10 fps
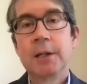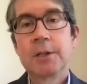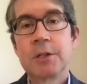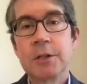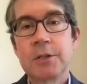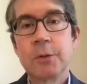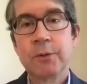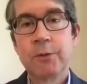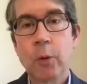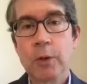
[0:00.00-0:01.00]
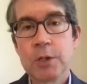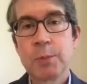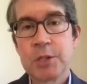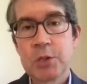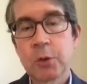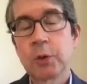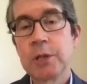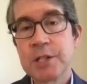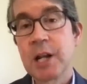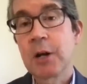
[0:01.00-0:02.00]
to enforce. But
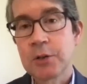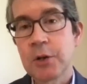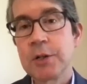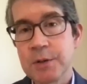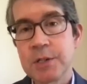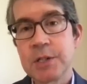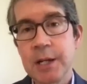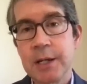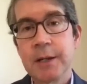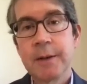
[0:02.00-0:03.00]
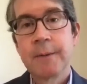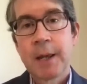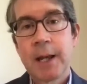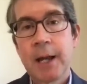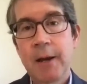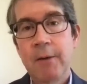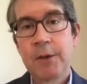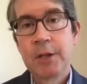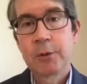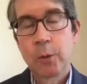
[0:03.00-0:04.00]
certainly secretaries of state have
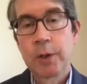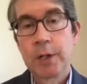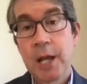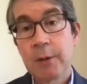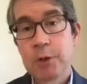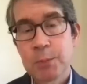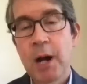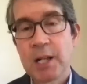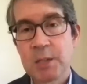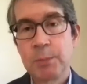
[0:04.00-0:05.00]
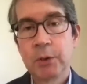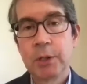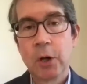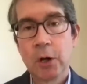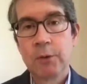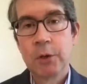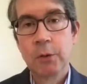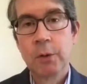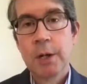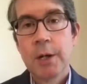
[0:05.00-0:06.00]
the authority and responsibility, in our
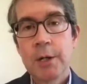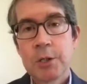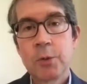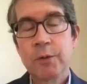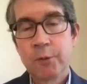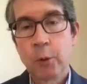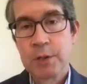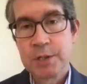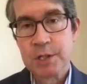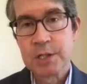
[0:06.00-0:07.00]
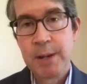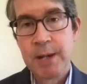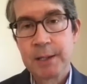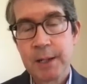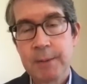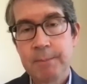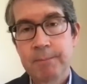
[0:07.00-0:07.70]
view, to enforce this mandate.